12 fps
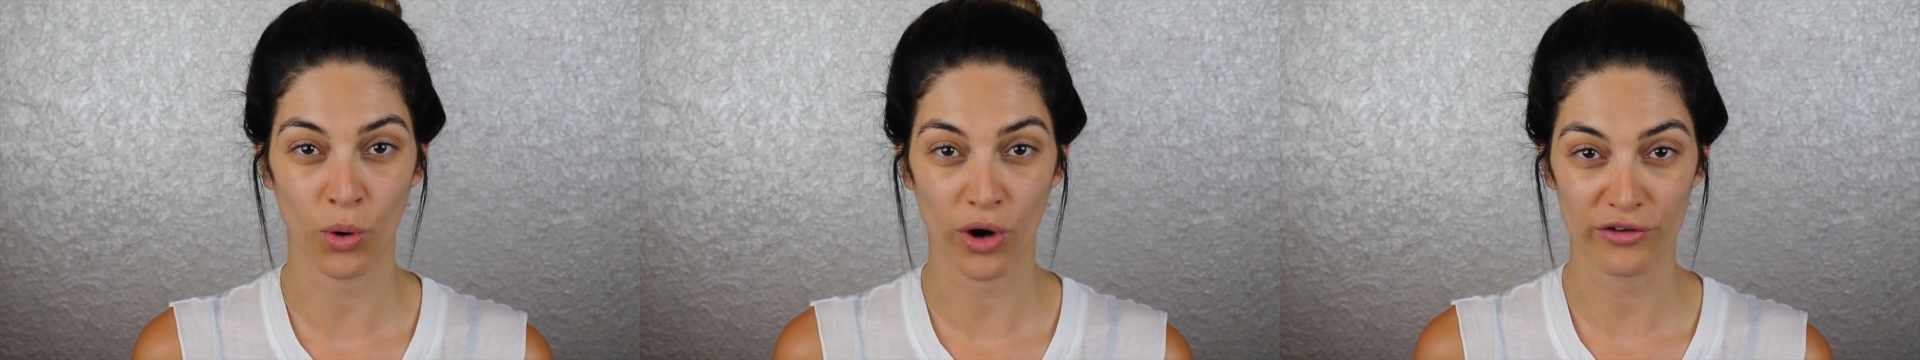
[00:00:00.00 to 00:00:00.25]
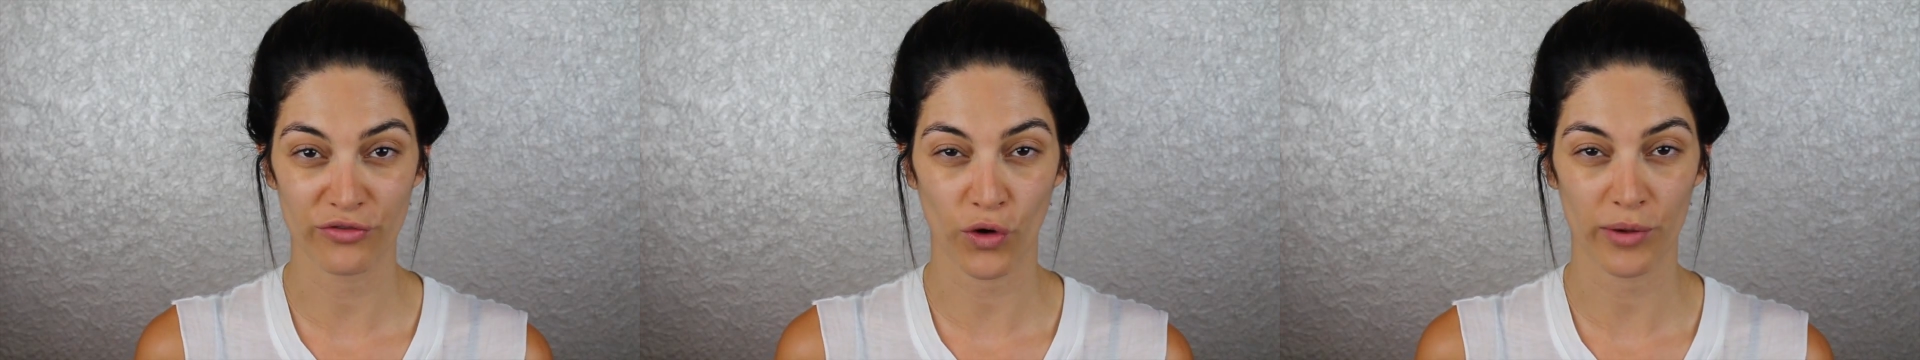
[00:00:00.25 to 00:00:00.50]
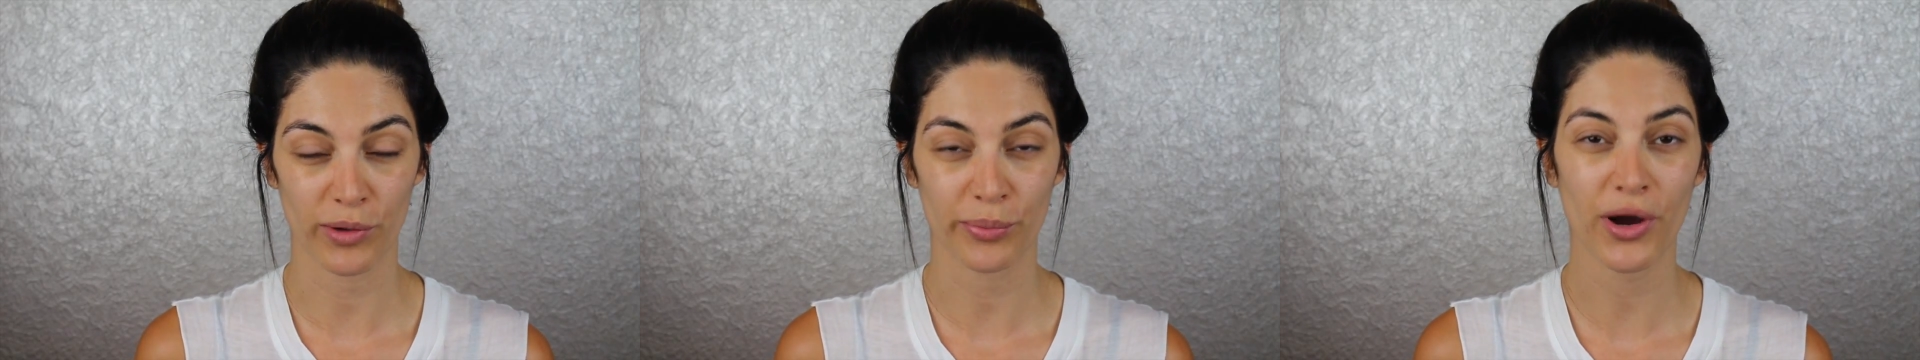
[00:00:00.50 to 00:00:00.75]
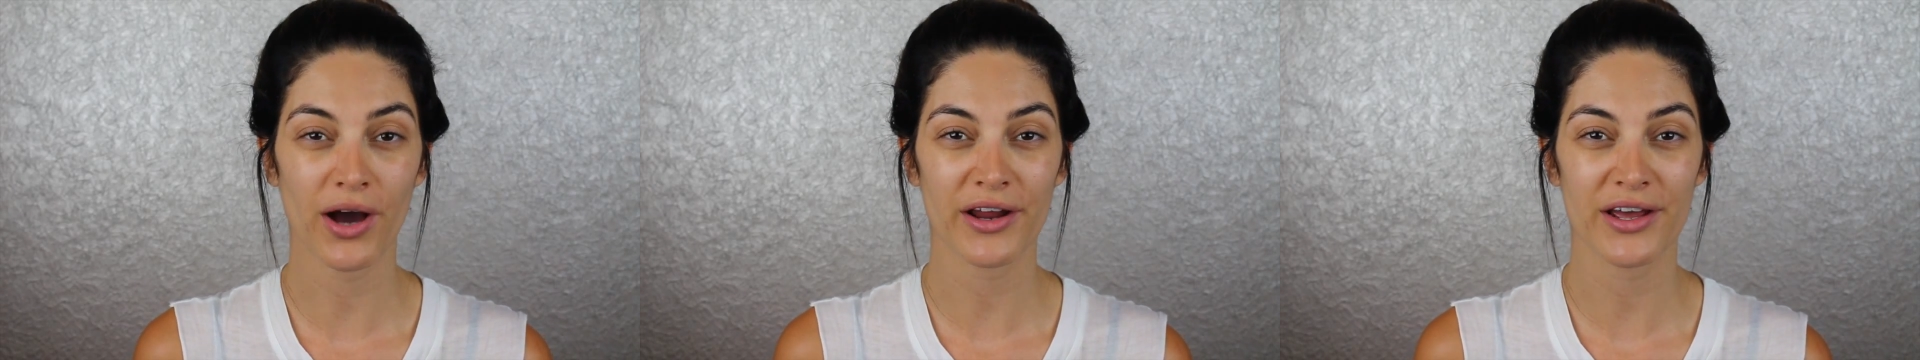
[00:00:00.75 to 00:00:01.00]
more affordable
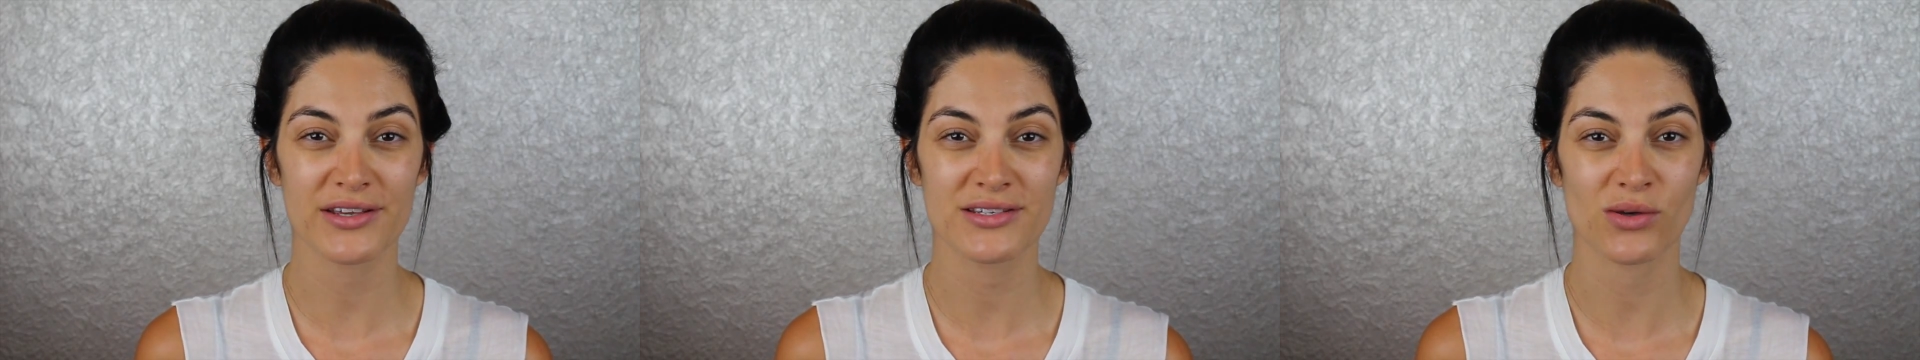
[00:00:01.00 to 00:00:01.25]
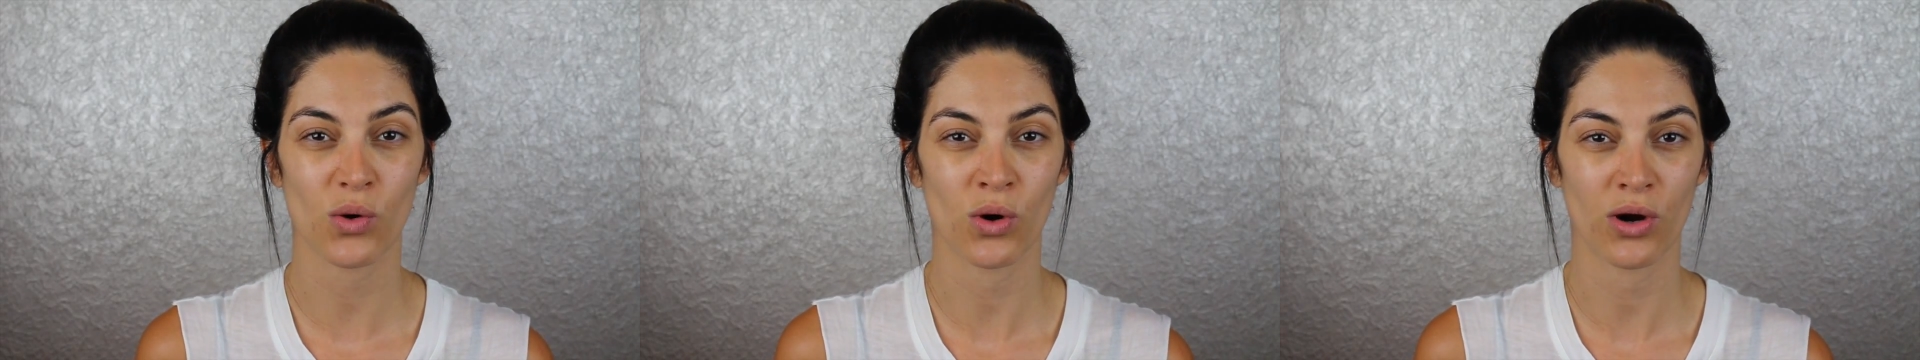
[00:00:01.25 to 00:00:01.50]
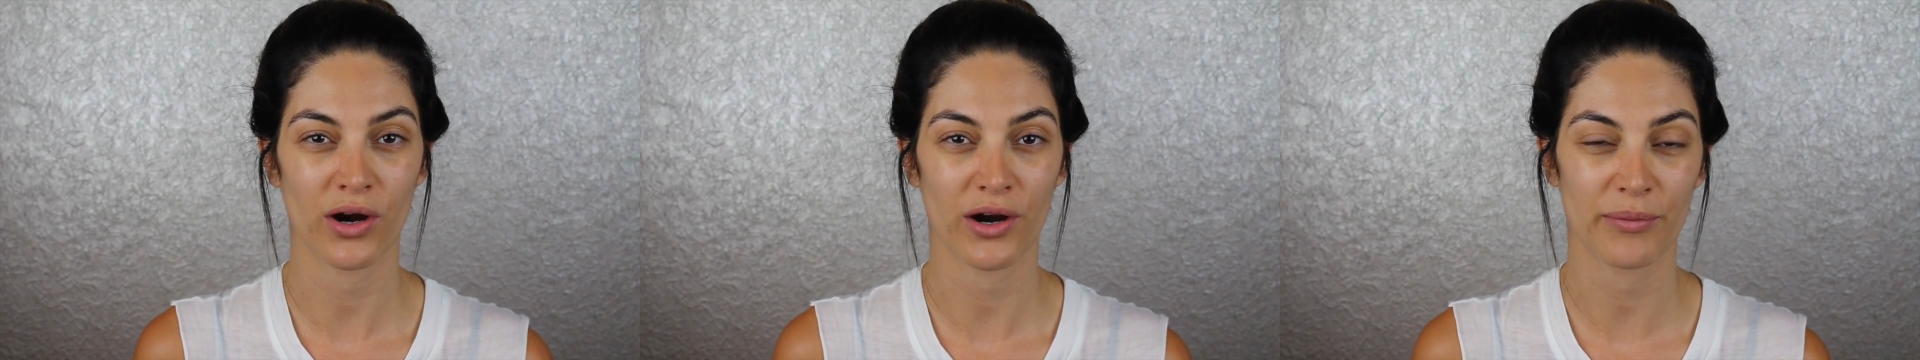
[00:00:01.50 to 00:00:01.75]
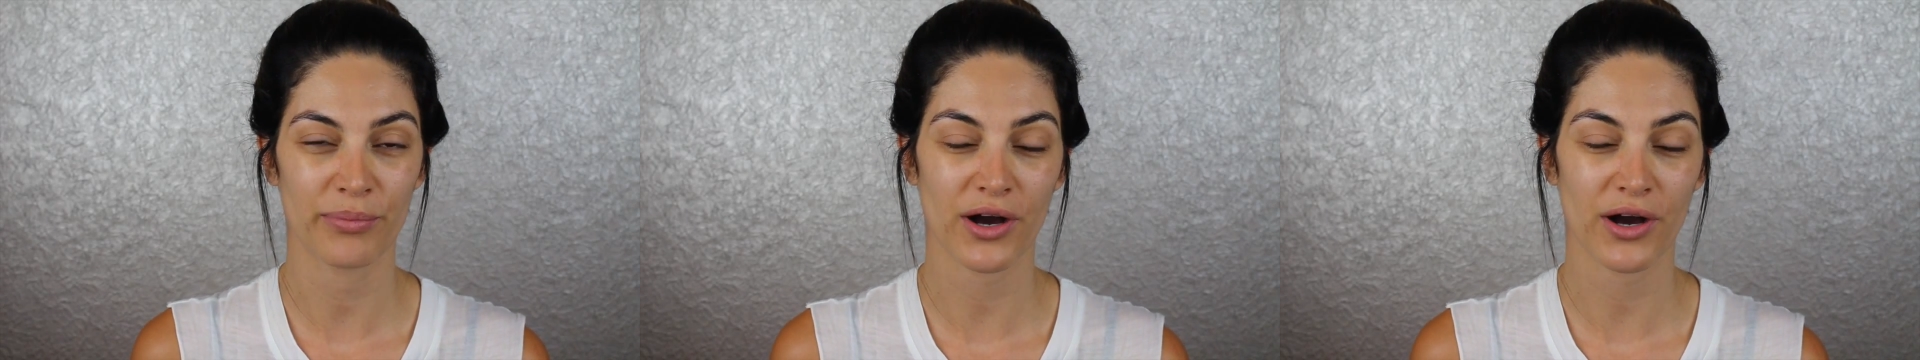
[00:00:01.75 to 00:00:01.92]
products or